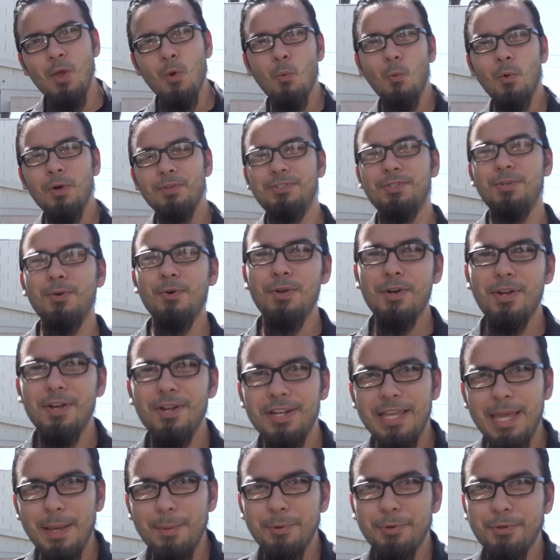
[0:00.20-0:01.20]
What's going
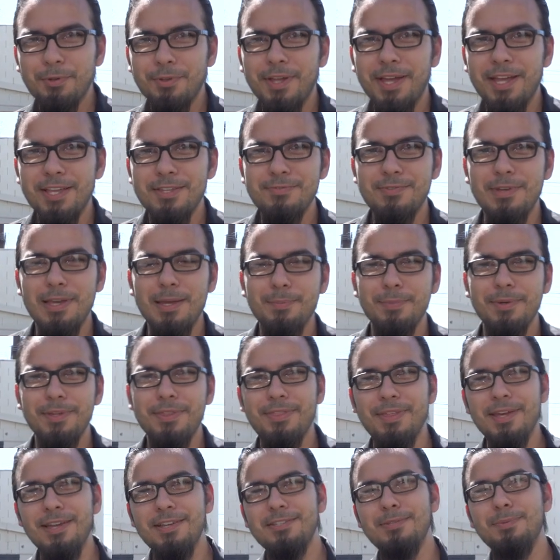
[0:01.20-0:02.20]
on, Chemical Guys family?
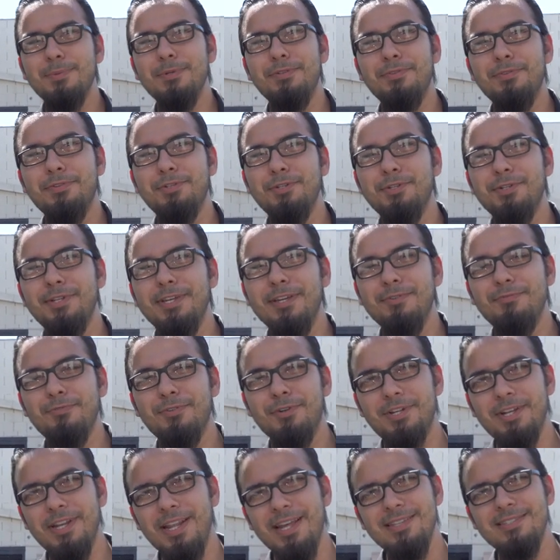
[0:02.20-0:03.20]
Thanks so much for tuning in
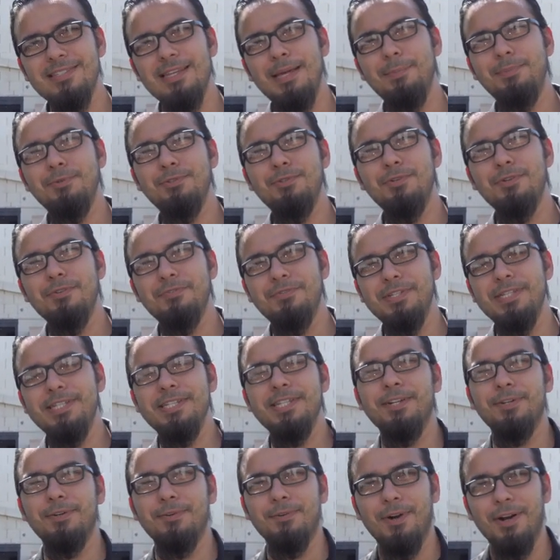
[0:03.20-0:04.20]
for today's episode of
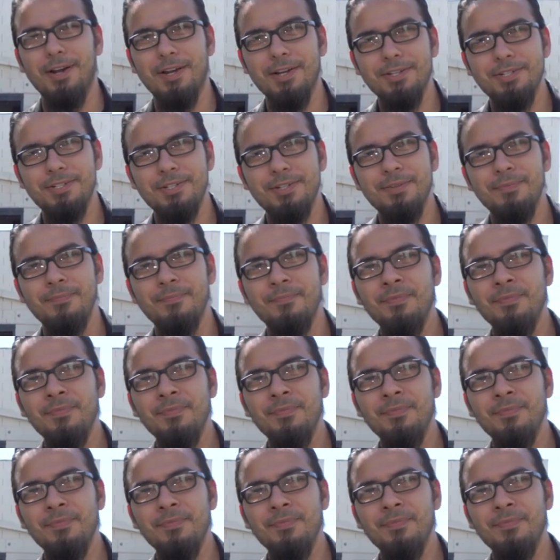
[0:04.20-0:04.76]
Detail Garage.